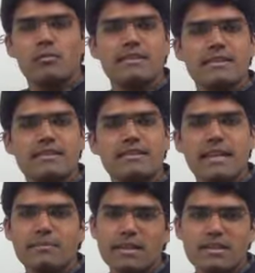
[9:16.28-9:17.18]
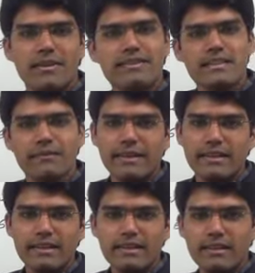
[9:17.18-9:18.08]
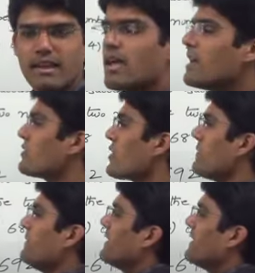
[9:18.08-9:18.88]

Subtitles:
will be 69 plus 1, 70. So if